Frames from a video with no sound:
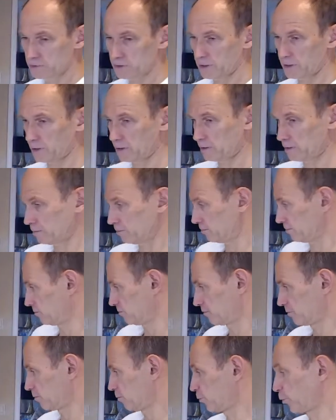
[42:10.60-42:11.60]

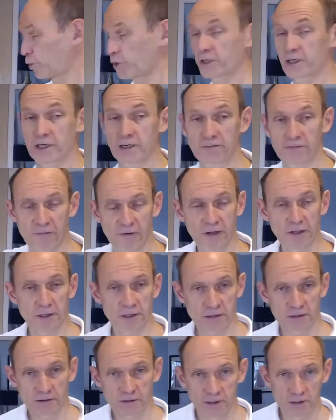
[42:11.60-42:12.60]
put it in the
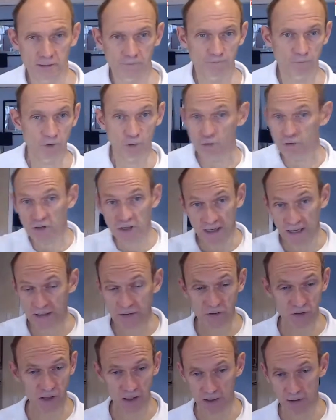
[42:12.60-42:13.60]
fridge, use it
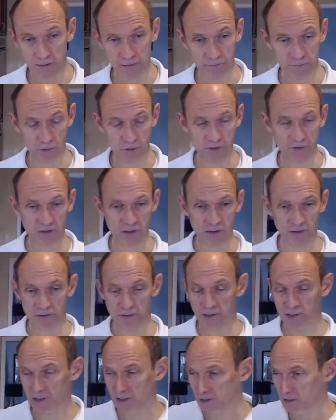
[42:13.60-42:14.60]
next day, for instance,
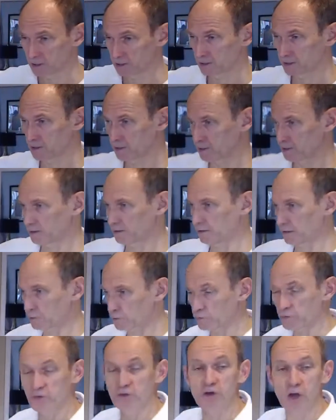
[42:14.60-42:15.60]
and
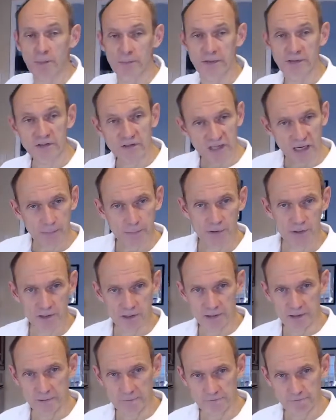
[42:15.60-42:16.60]
use the topping
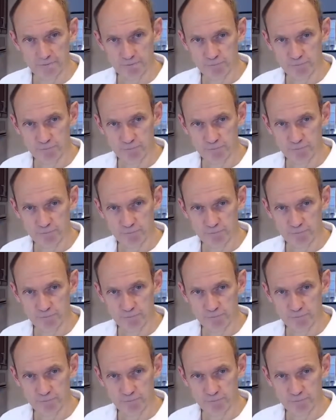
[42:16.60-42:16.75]
separately